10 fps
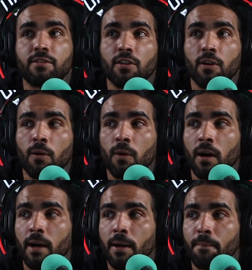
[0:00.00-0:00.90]
so
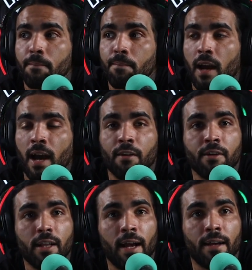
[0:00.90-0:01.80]
I
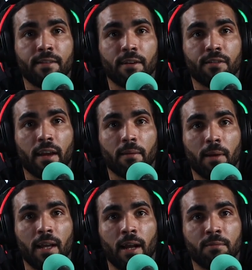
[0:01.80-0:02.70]
realized I was like,
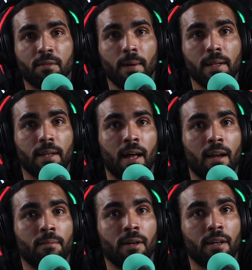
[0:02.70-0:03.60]
man, I'm spending a lot
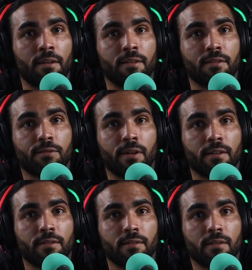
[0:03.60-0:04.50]
of money on these
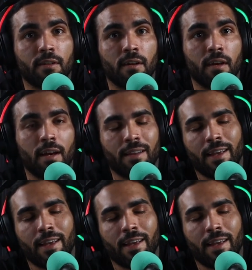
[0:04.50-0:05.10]
tricks, and like